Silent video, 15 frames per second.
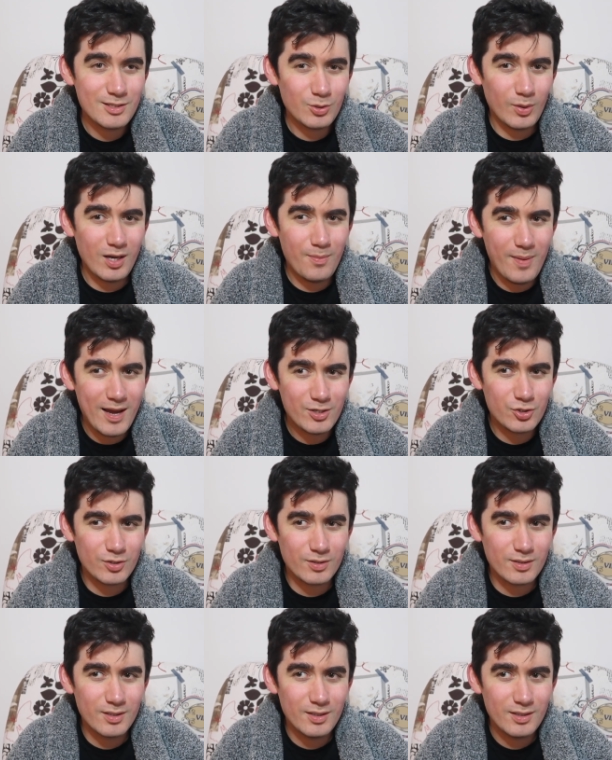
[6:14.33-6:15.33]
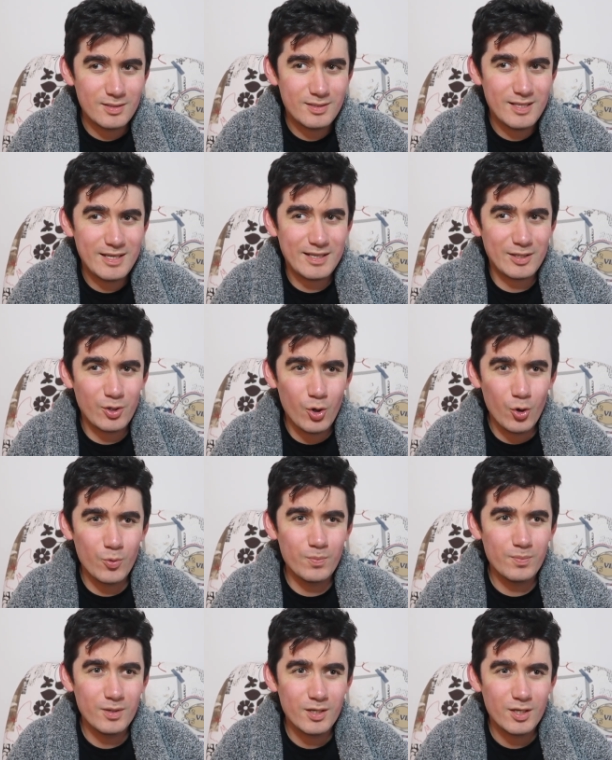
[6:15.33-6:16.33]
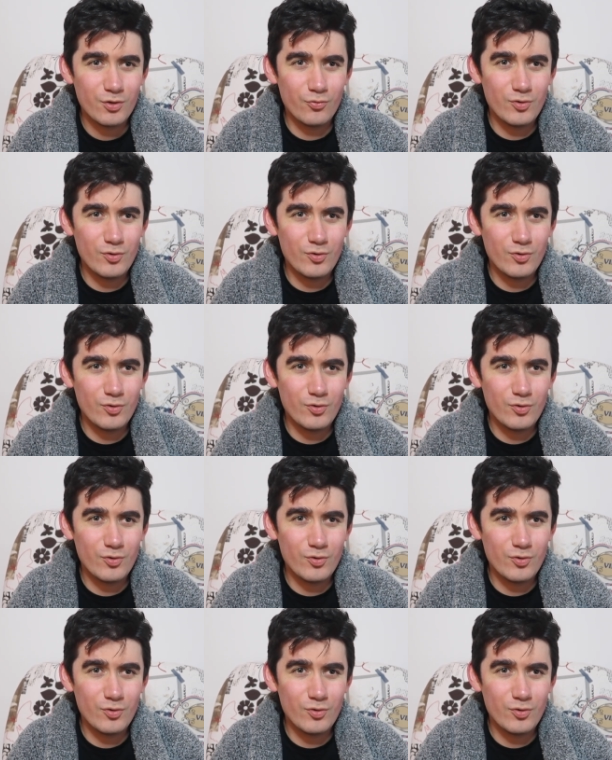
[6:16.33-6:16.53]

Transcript: So I imagine sitting at home,